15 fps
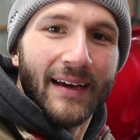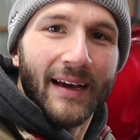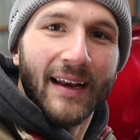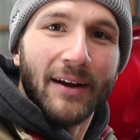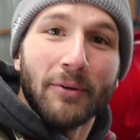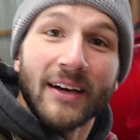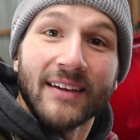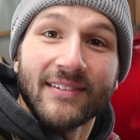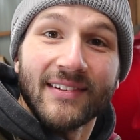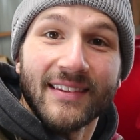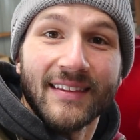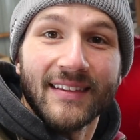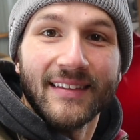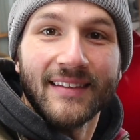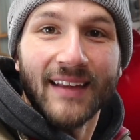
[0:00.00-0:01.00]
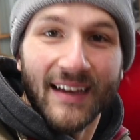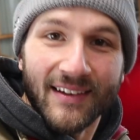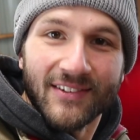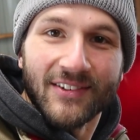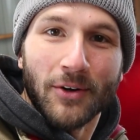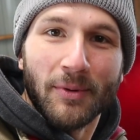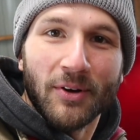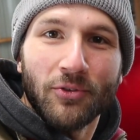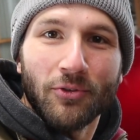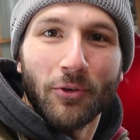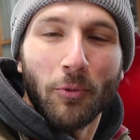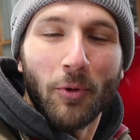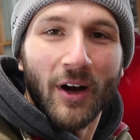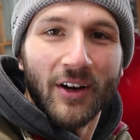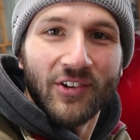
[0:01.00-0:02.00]
Anyways, thanks so much for
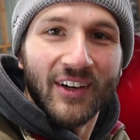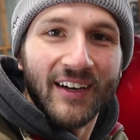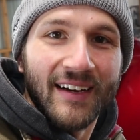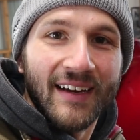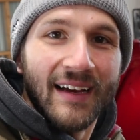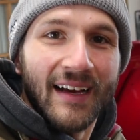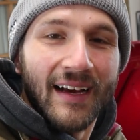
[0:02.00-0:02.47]
watching.